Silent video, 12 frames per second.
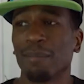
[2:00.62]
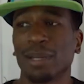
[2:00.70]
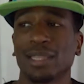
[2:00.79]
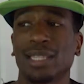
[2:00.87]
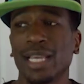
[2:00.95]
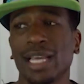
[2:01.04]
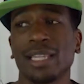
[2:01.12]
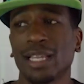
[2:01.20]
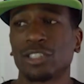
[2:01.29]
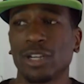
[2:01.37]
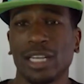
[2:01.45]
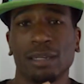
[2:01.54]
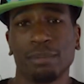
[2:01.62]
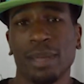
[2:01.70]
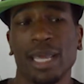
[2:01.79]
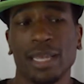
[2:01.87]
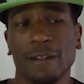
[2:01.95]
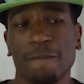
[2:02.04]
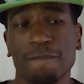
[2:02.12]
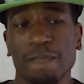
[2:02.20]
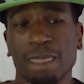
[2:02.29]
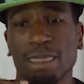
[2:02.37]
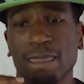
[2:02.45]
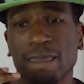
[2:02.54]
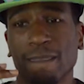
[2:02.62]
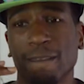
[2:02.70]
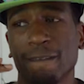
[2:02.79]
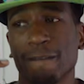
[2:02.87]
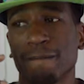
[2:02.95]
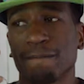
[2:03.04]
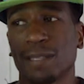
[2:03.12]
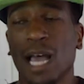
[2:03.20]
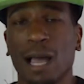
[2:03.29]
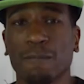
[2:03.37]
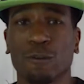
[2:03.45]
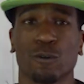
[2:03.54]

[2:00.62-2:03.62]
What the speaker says: But then they tried to make Tom